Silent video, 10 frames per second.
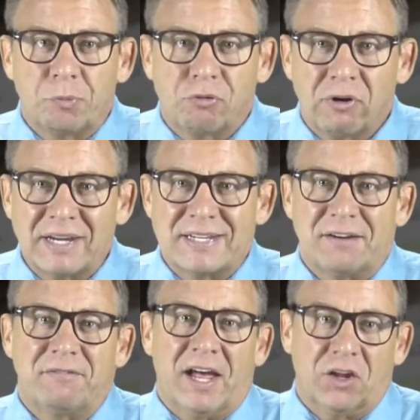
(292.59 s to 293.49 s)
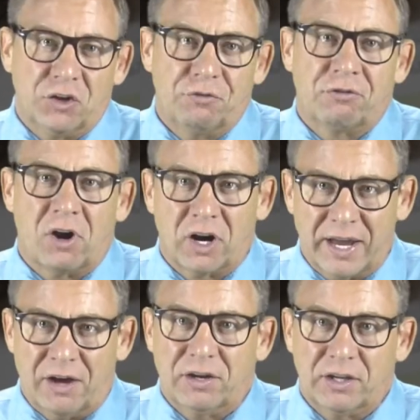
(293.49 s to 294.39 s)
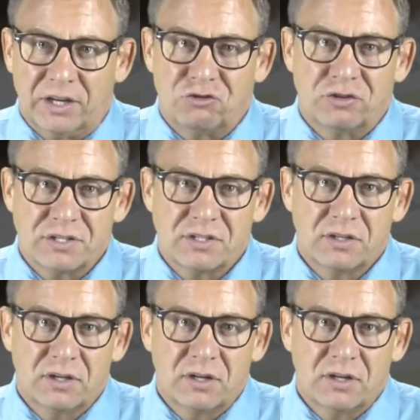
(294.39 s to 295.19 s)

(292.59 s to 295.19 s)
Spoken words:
present value for our calculations.